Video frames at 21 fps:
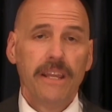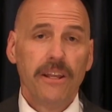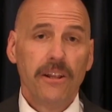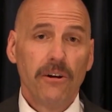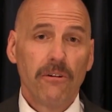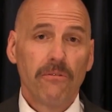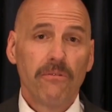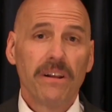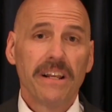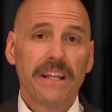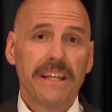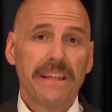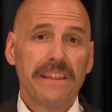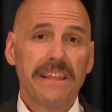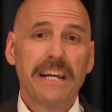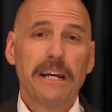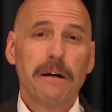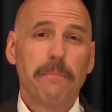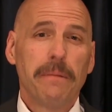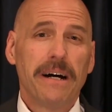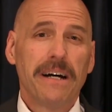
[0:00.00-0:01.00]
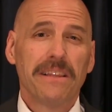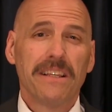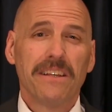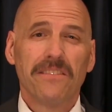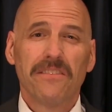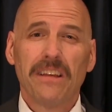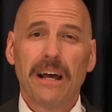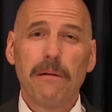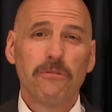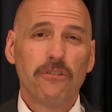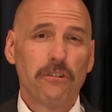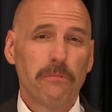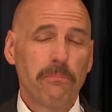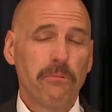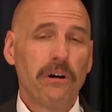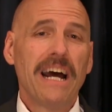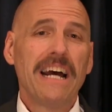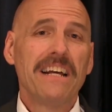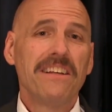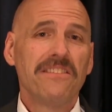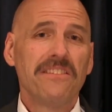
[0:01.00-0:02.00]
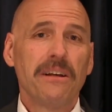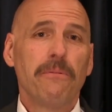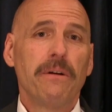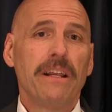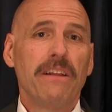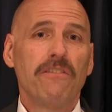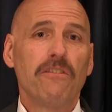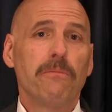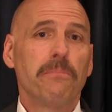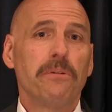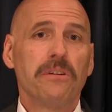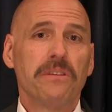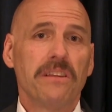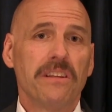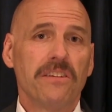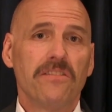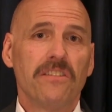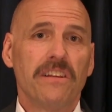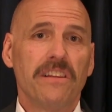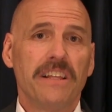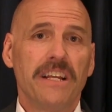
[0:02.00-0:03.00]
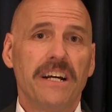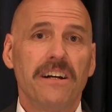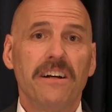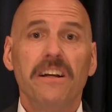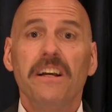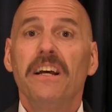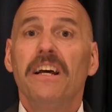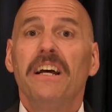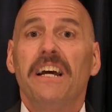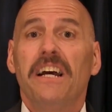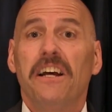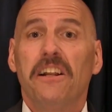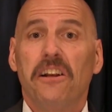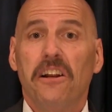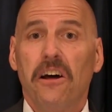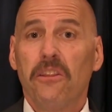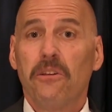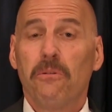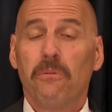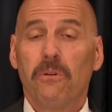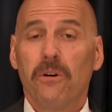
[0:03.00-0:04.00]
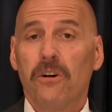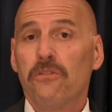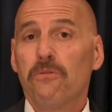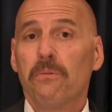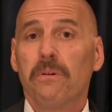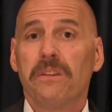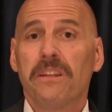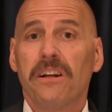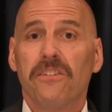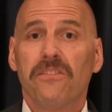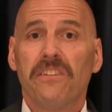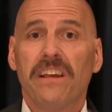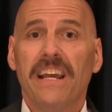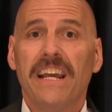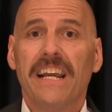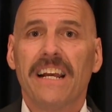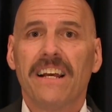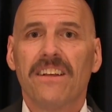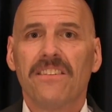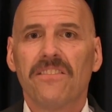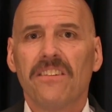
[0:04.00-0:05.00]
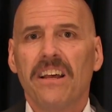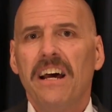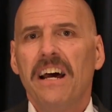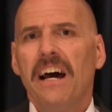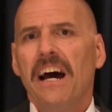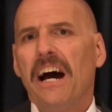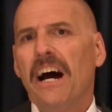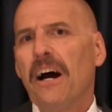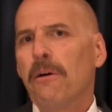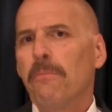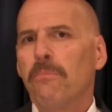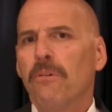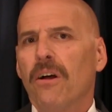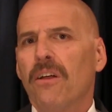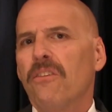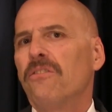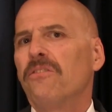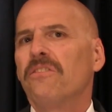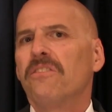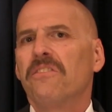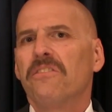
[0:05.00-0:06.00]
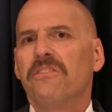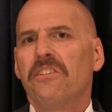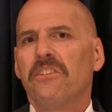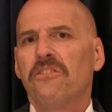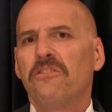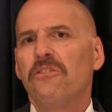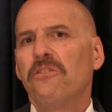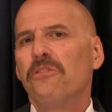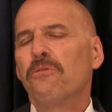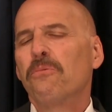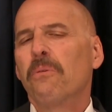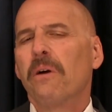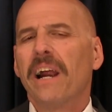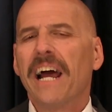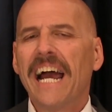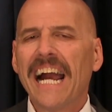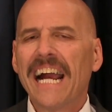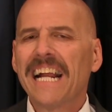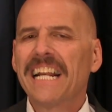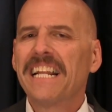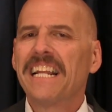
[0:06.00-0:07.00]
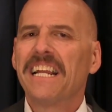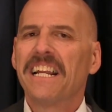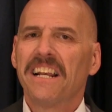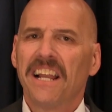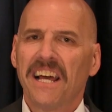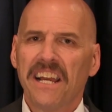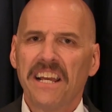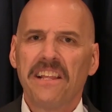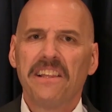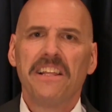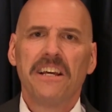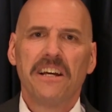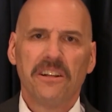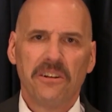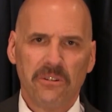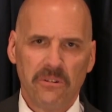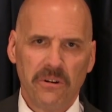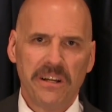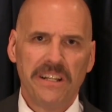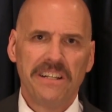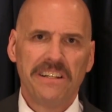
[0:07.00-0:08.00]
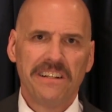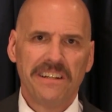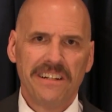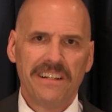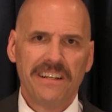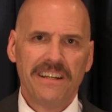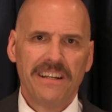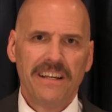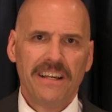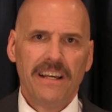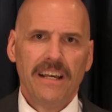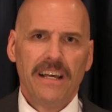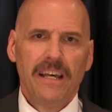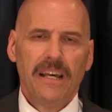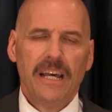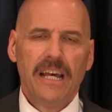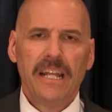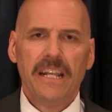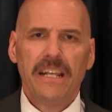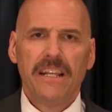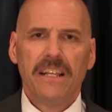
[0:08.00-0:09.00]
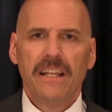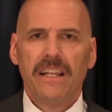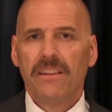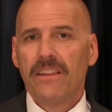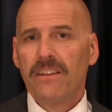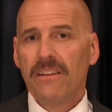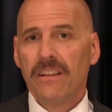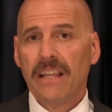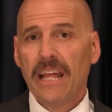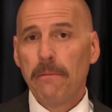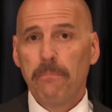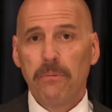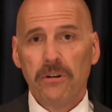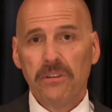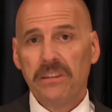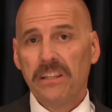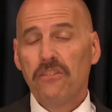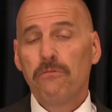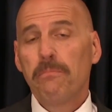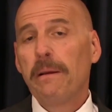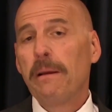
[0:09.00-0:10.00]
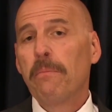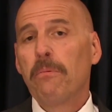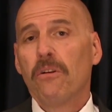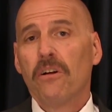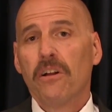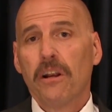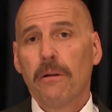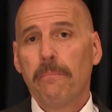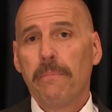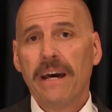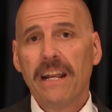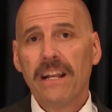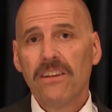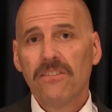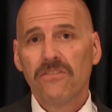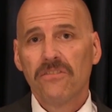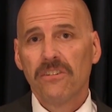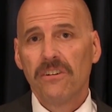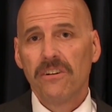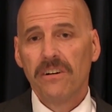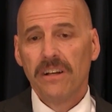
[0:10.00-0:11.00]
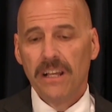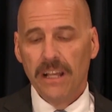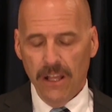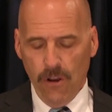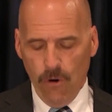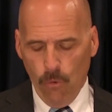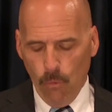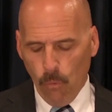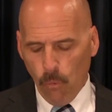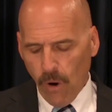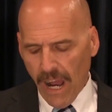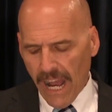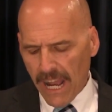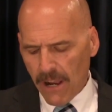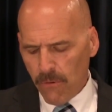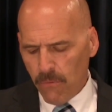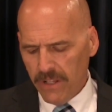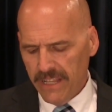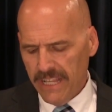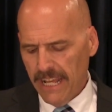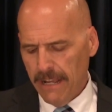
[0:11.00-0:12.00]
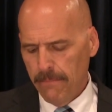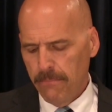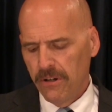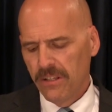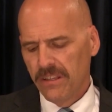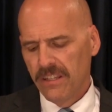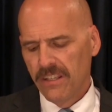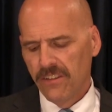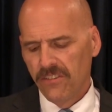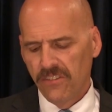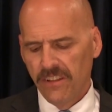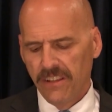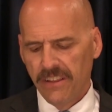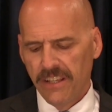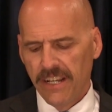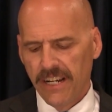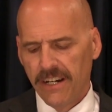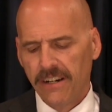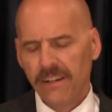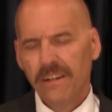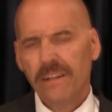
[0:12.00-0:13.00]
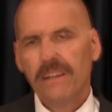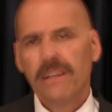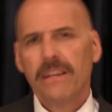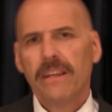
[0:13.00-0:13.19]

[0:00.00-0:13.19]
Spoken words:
You know, really think about this. I'm surprised they would even put this in there. In other words, what they're saying is, our brothers and sisters were acting like the anointed. And they put these people on a pedestal. Why would they put this in there?